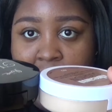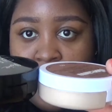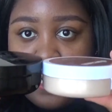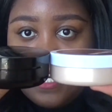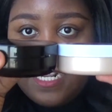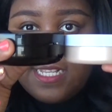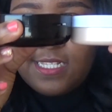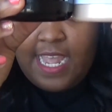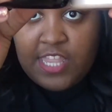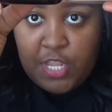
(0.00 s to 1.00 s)
and it
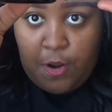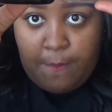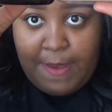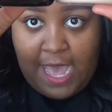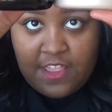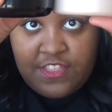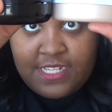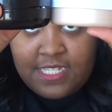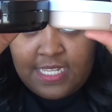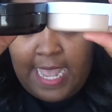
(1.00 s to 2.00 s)
looks like they're about the
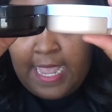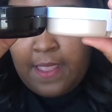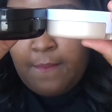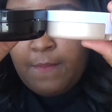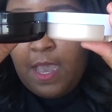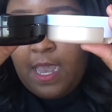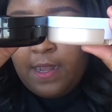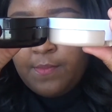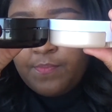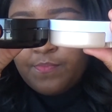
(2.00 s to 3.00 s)
same
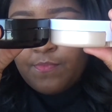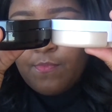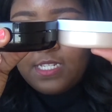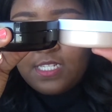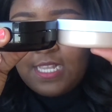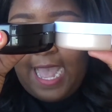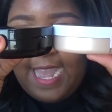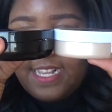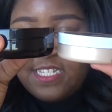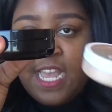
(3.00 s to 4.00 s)

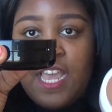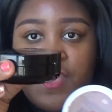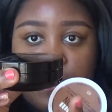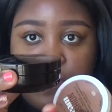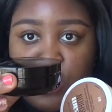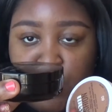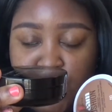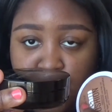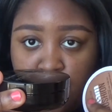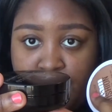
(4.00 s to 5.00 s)
size. This one is just
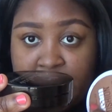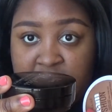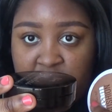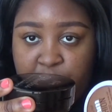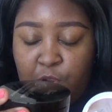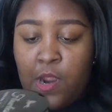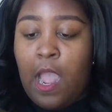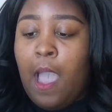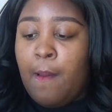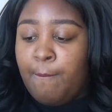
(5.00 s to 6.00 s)
a little bit deeper,
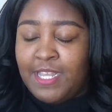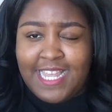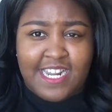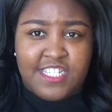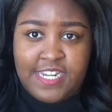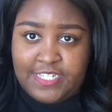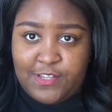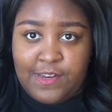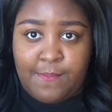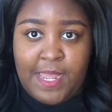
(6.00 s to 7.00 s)
but that doesn't
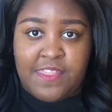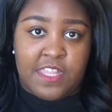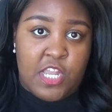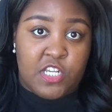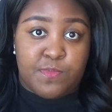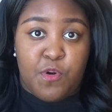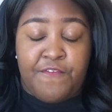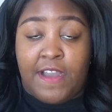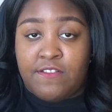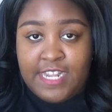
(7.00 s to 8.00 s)
necessarily mean that there's more
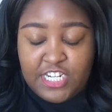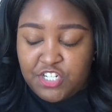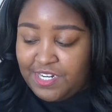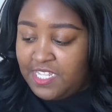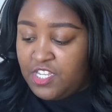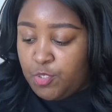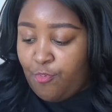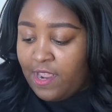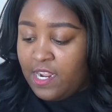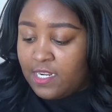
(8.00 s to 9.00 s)
foundation in this
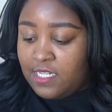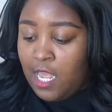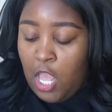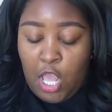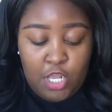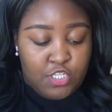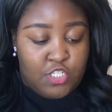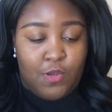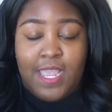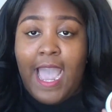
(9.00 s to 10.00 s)
product.
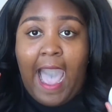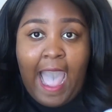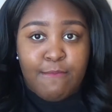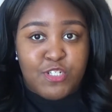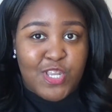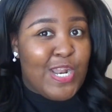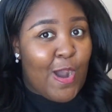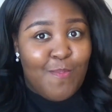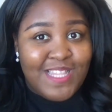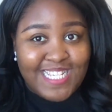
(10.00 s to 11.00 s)
So yeah, I'm just gonna
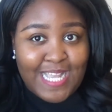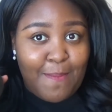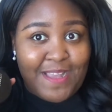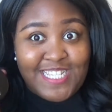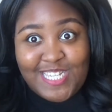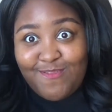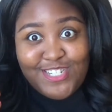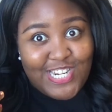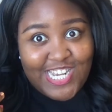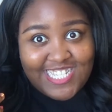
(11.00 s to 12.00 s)
open this up and see what
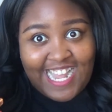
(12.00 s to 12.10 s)
she looks